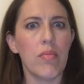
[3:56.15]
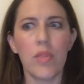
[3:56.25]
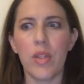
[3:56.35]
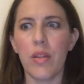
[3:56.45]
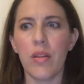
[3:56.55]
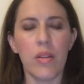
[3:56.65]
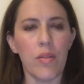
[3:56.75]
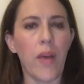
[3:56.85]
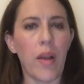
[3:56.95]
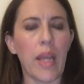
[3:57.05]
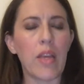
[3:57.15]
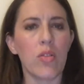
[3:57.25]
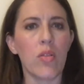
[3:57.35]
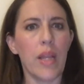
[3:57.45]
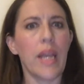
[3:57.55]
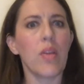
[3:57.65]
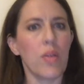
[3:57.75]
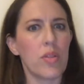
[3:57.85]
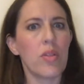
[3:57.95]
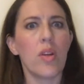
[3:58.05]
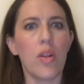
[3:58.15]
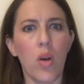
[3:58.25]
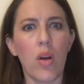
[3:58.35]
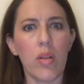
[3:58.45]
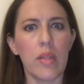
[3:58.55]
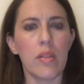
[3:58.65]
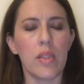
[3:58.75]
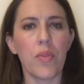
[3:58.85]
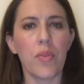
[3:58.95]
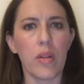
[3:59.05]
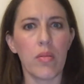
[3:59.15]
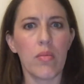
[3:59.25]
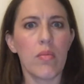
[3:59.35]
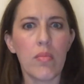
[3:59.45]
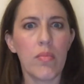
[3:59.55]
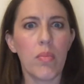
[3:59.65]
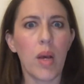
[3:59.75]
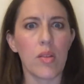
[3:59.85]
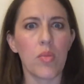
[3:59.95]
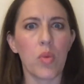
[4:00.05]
the foundational layers of all these different possible